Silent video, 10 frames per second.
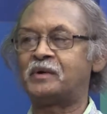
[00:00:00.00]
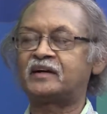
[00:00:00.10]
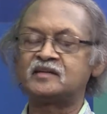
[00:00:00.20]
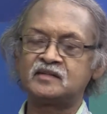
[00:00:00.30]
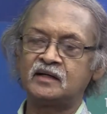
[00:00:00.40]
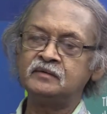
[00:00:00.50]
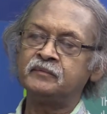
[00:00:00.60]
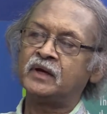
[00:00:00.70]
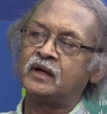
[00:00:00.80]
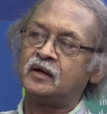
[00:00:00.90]
Pakistan
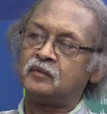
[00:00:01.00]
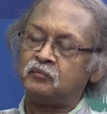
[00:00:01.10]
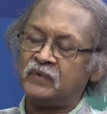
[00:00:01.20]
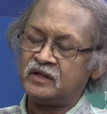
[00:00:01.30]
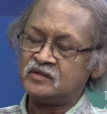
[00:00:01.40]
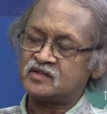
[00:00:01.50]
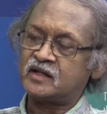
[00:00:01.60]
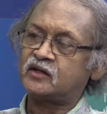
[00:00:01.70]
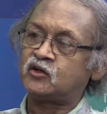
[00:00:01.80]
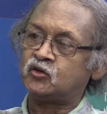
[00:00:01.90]
means
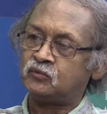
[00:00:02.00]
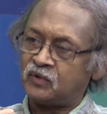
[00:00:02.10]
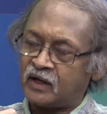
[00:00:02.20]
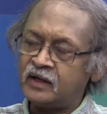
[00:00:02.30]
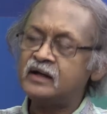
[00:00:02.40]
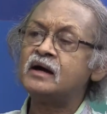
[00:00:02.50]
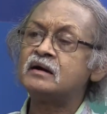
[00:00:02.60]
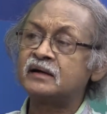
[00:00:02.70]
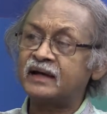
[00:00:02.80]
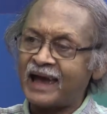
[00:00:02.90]
that
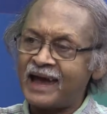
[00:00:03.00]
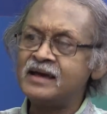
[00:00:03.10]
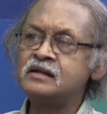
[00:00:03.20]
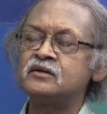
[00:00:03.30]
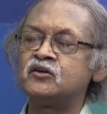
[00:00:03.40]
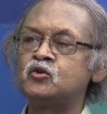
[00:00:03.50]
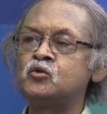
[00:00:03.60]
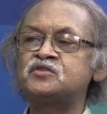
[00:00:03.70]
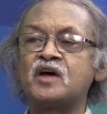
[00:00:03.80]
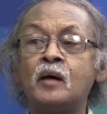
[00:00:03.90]
India can
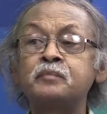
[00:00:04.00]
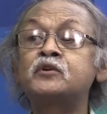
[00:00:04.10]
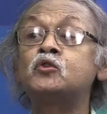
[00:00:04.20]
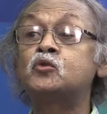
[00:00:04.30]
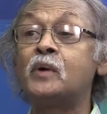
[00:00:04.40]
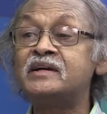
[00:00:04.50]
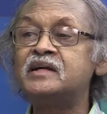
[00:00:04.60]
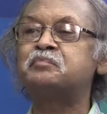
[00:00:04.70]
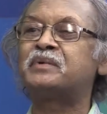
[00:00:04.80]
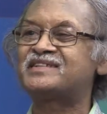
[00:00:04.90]
use up to
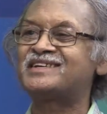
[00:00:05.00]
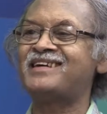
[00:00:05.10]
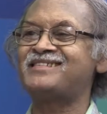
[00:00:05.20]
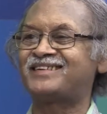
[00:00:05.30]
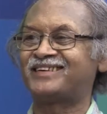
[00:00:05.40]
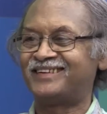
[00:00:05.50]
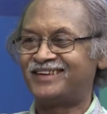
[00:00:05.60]
20 percent